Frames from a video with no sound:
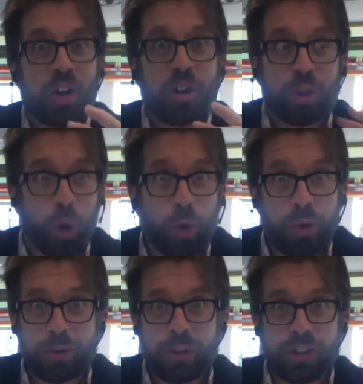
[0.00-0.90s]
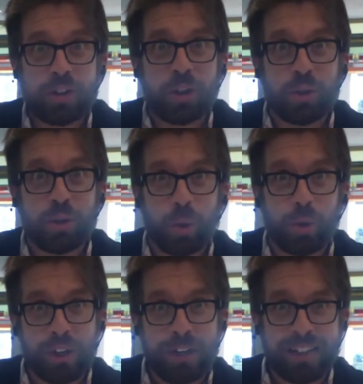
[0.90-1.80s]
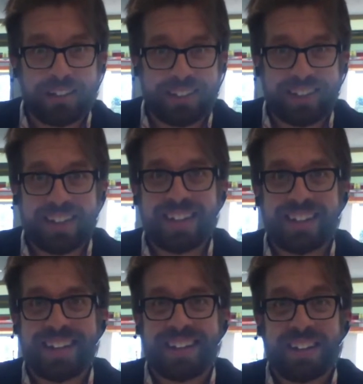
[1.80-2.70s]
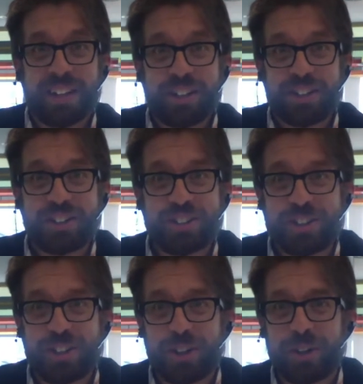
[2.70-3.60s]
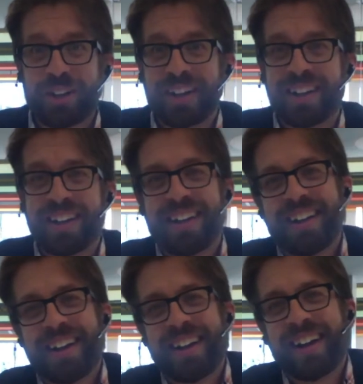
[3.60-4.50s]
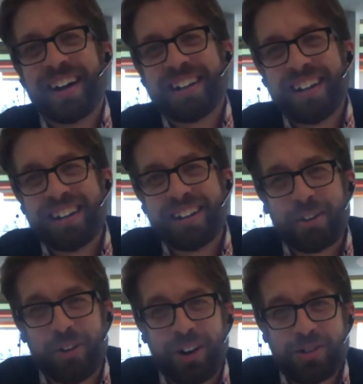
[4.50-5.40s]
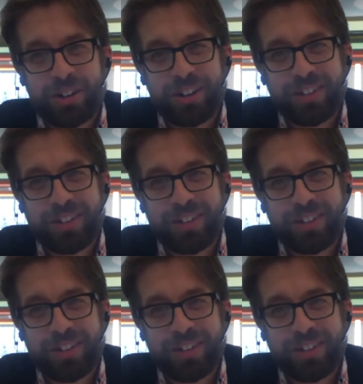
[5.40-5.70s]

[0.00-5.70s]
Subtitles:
Totally traditional, totally amazing. So good. I kind of dig Roger.